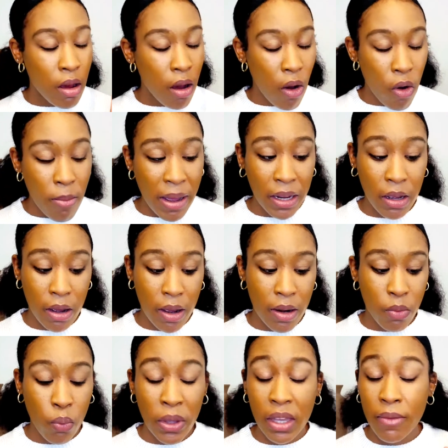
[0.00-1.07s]
Oh my
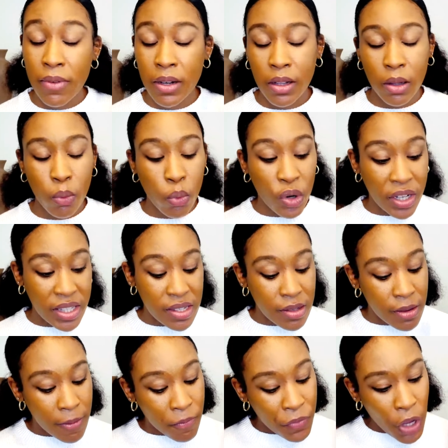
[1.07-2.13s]
God, Wicked Vanilla Woods.
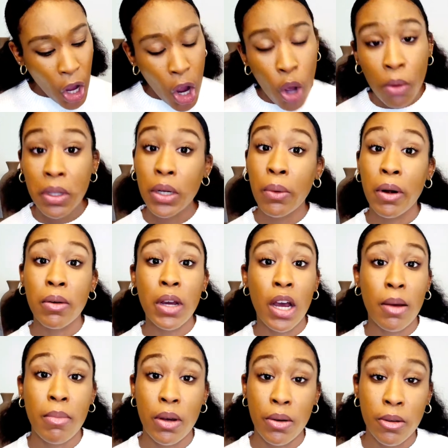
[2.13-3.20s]
Holy Grail
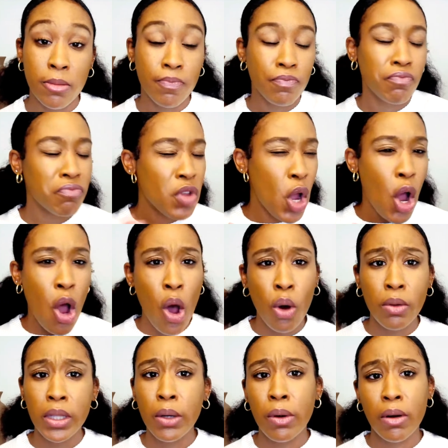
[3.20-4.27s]
combo.
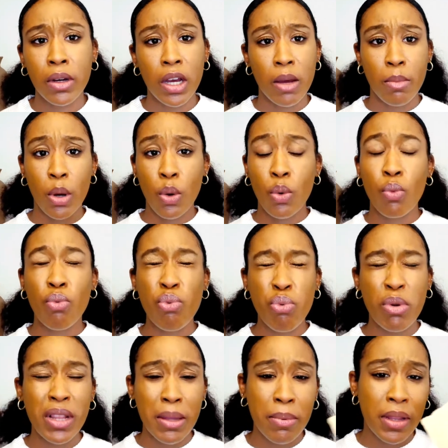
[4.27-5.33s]
Holy Grail combo.
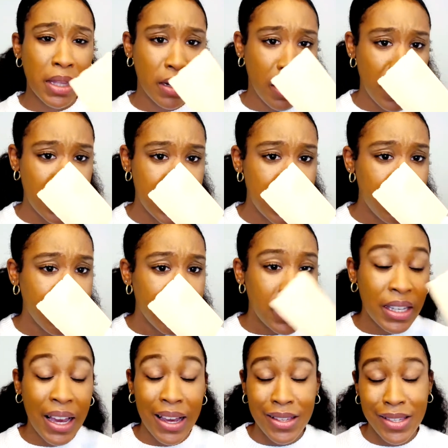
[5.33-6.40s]
Really, really nice.
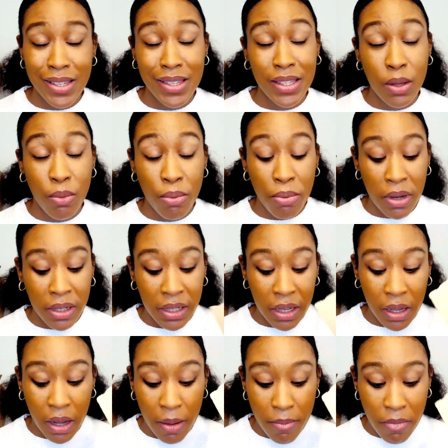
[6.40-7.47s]
Guys, this is a
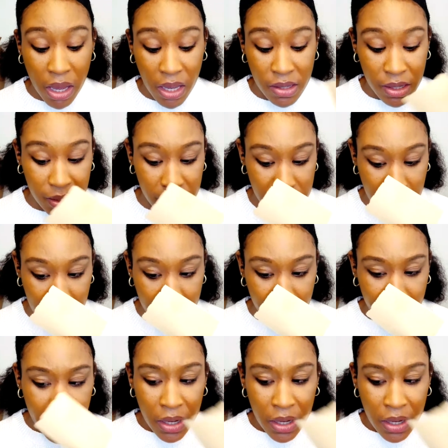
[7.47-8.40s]
really amazing scent.